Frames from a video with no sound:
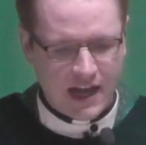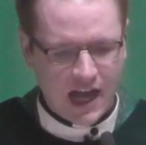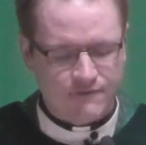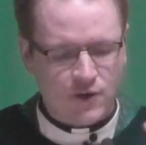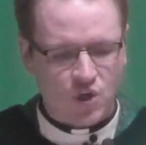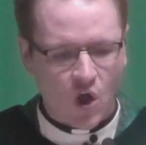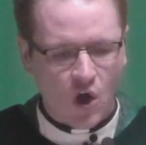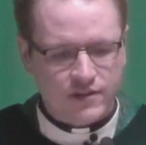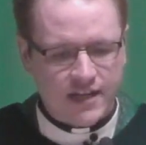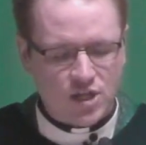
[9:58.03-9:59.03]
I felt
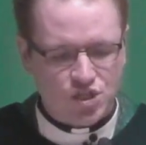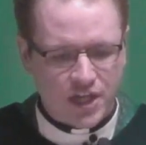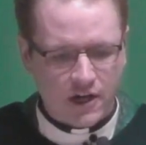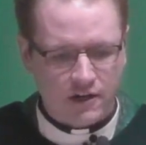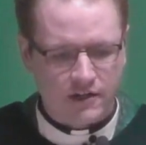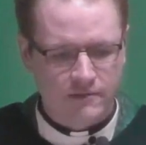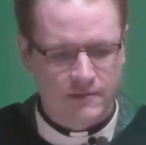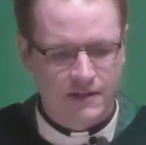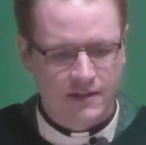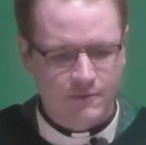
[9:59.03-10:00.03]
called and I shared
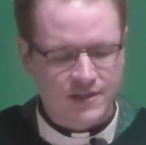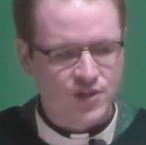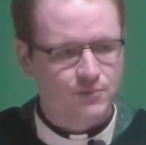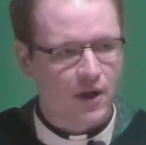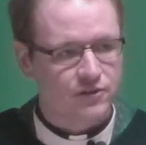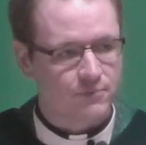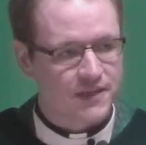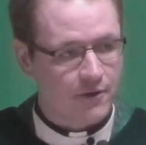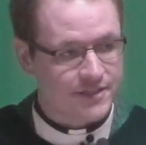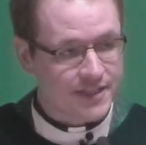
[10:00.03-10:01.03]
with a small group
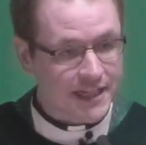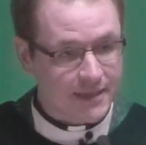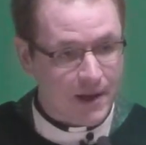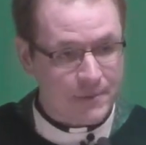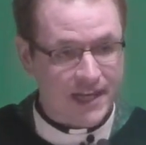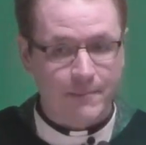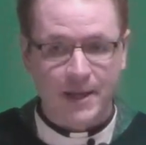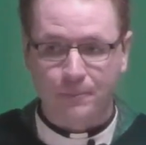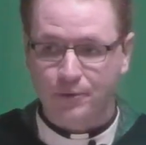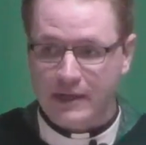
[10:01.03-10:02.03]
that I was thinking about becoming
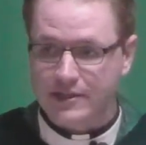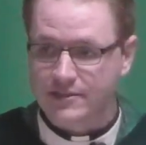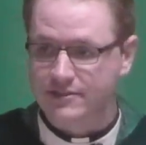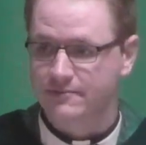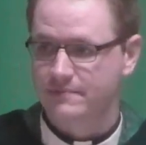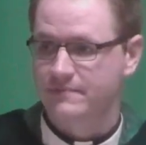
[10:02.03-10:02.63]
a priest